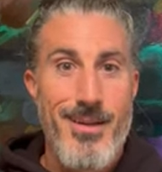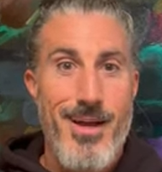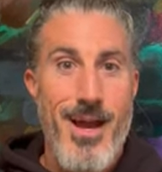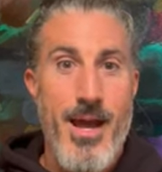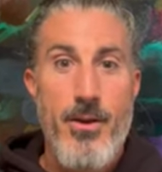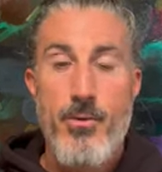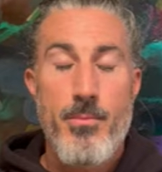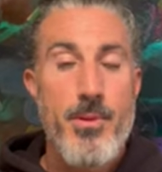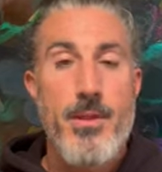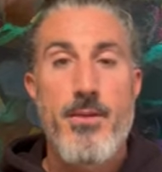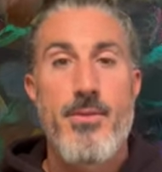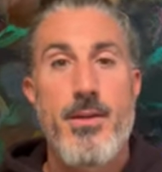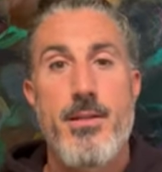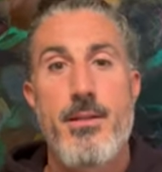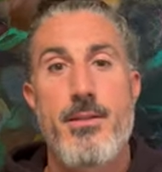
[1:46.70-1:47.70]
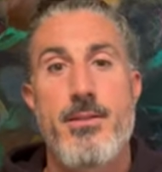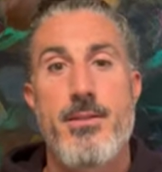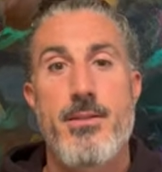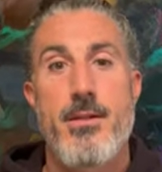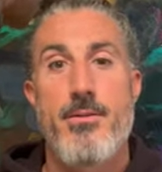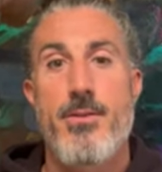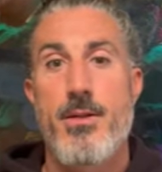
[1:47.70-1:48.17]
I don't believe any of this
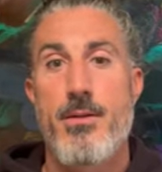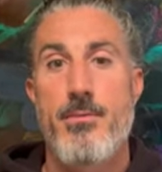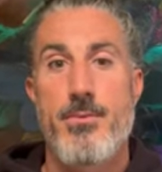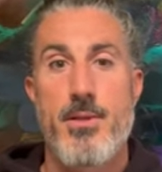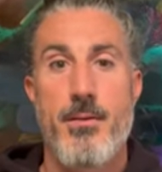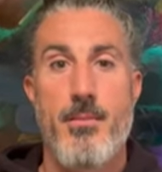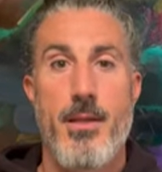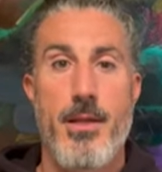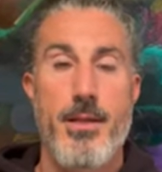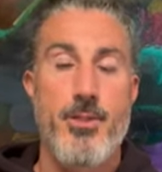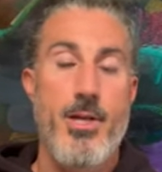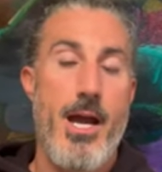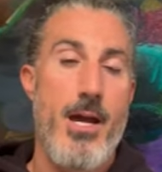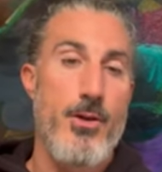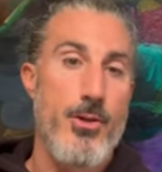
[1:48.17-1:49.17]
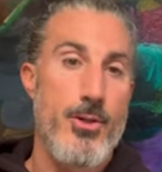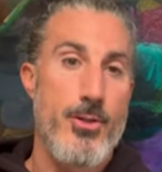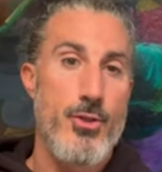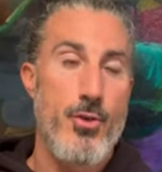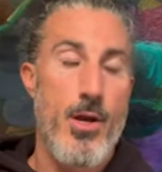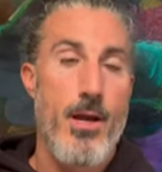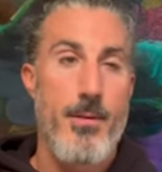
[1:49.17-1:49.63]
stuff comes from like childhood
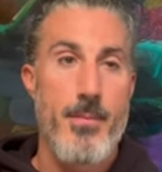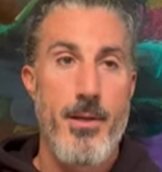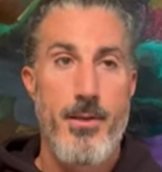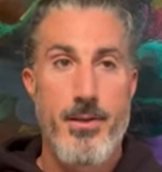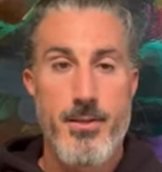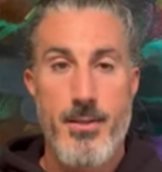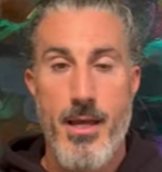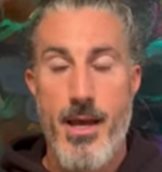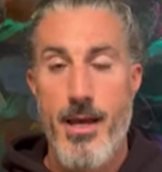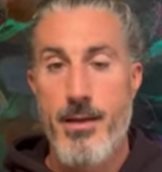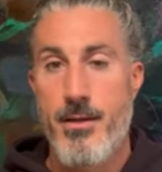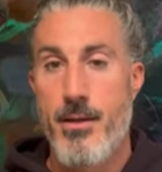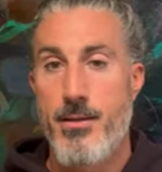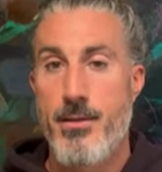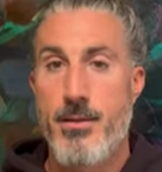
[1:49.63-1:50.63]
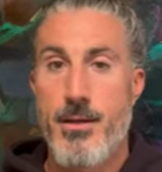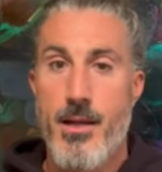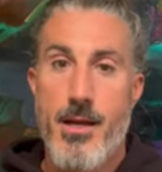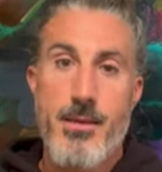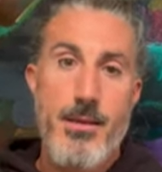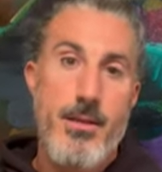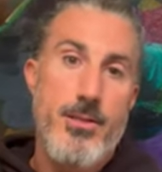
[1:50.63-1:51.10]
trauma, this, that, and the other thing. I
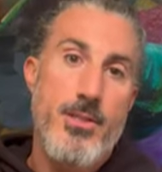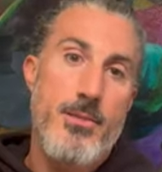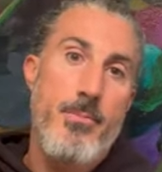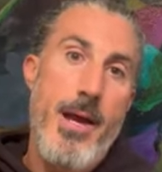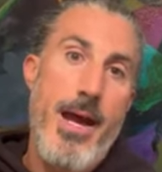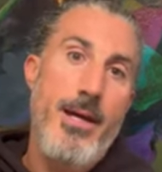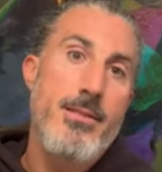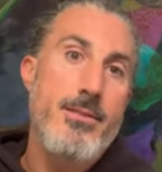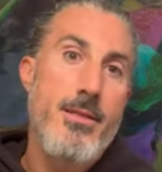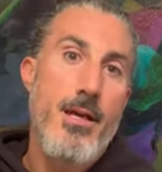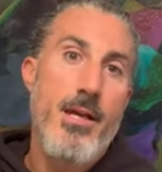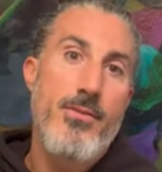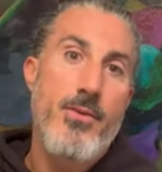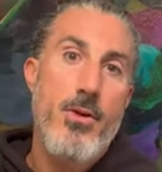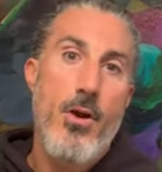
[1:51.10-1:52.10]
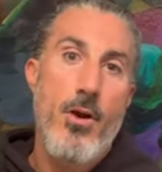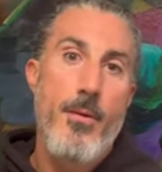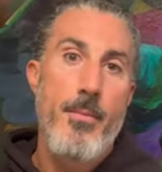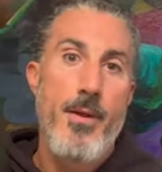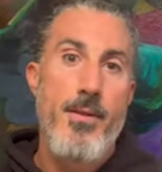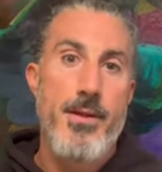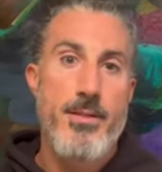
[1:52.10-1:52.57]
think it's just past life
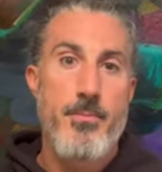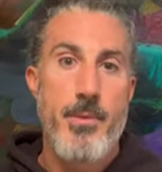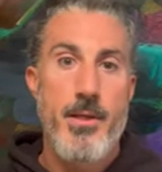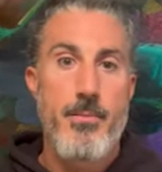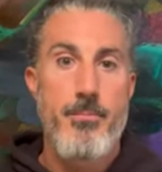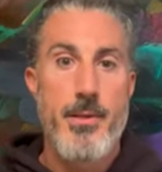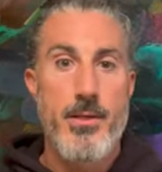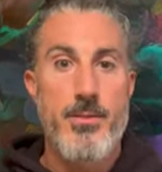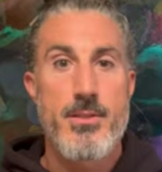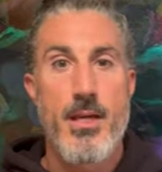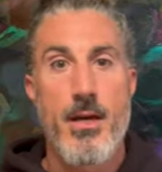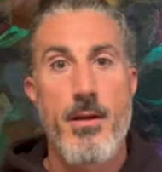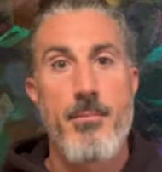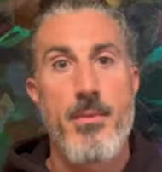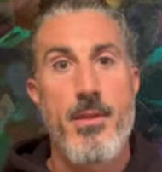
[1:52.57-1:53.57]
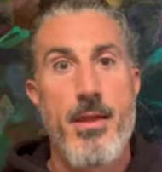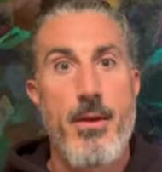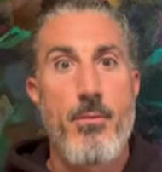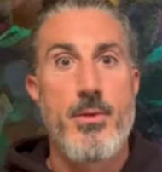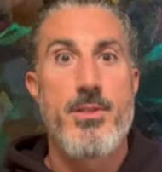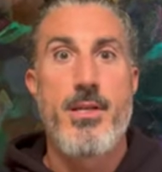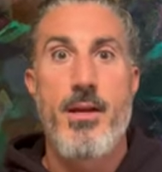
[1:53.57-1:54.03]
karma that's been built up that
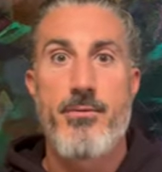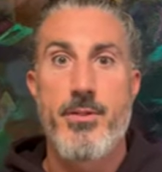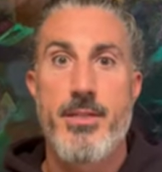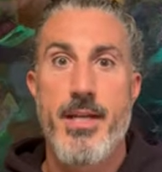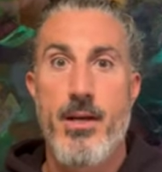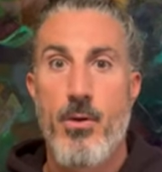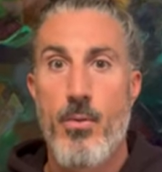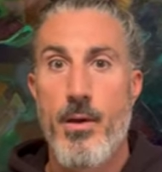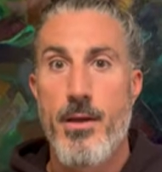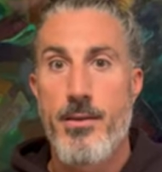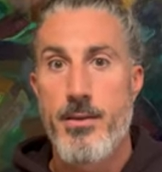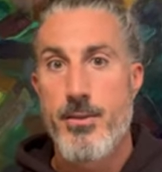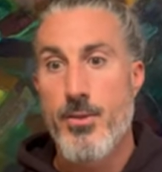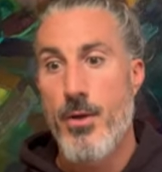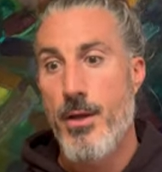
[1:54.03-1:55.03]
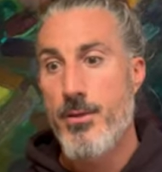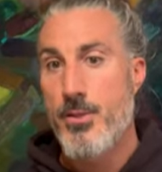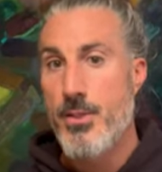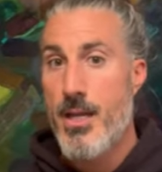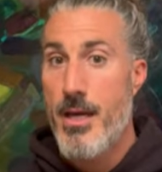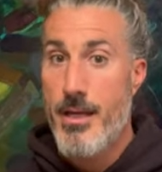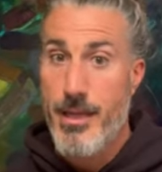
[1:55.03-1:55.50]
was never dealt with. So I
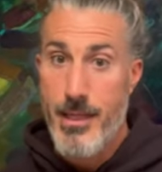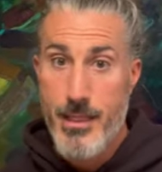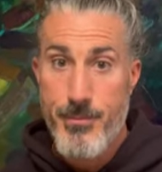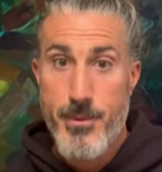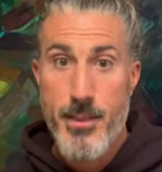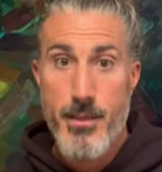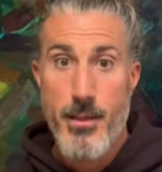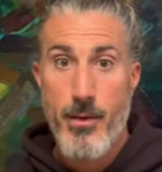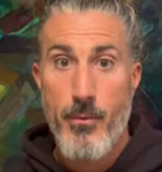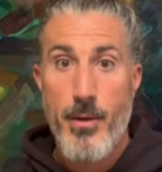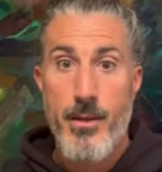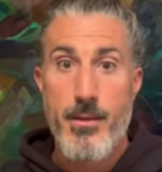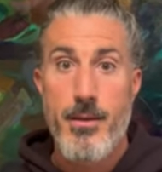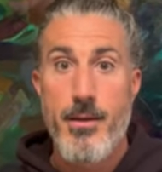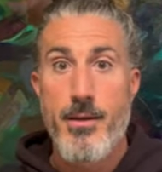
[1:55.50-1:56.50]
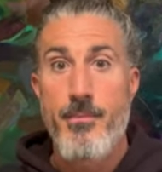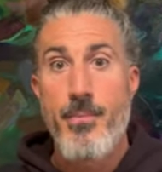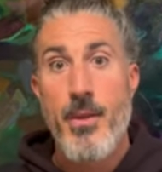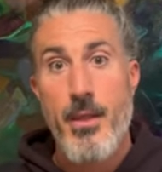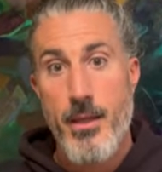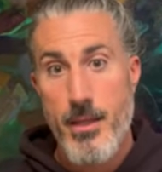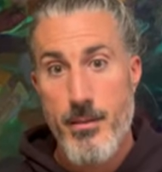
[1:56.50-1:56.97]
just got to keep dealing with it,
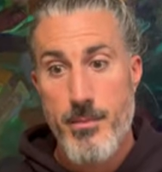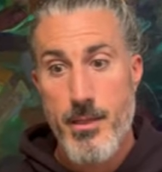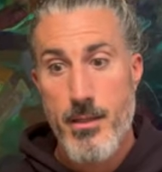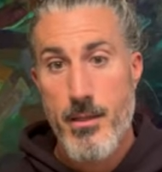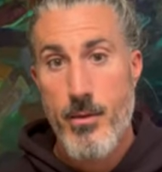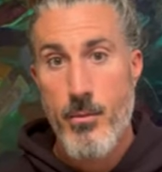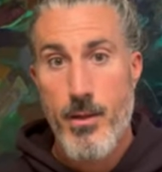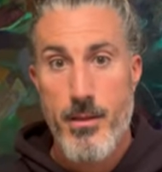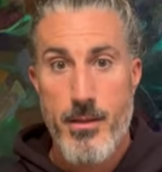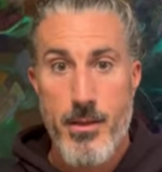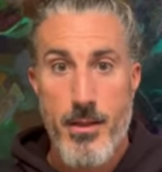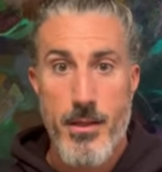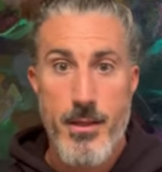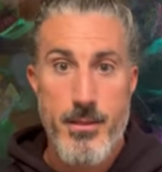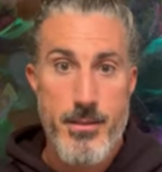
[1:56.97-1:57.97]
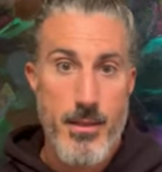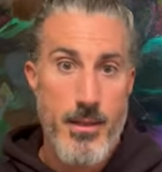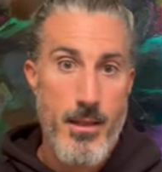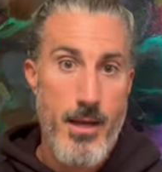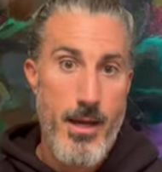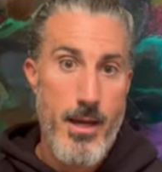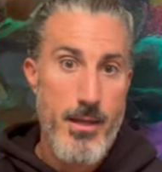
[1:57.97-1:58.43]
keep dealing with it until
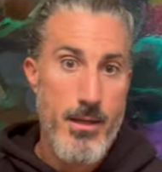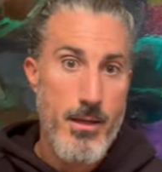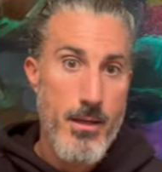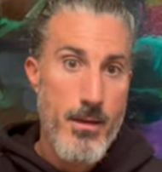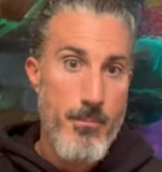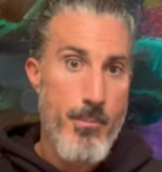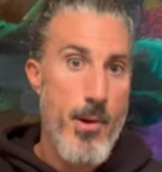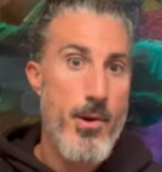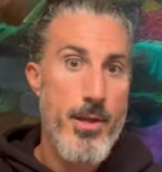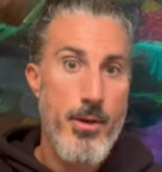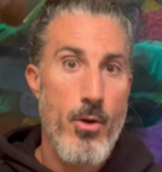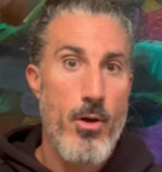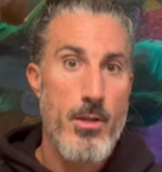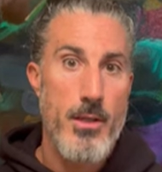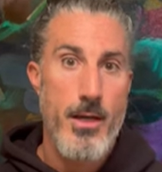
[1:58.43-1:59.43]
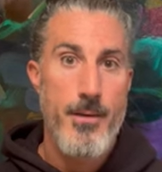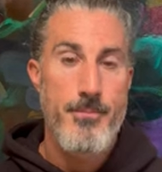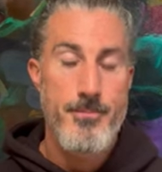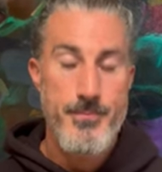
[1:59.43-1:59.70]
I burn it all up.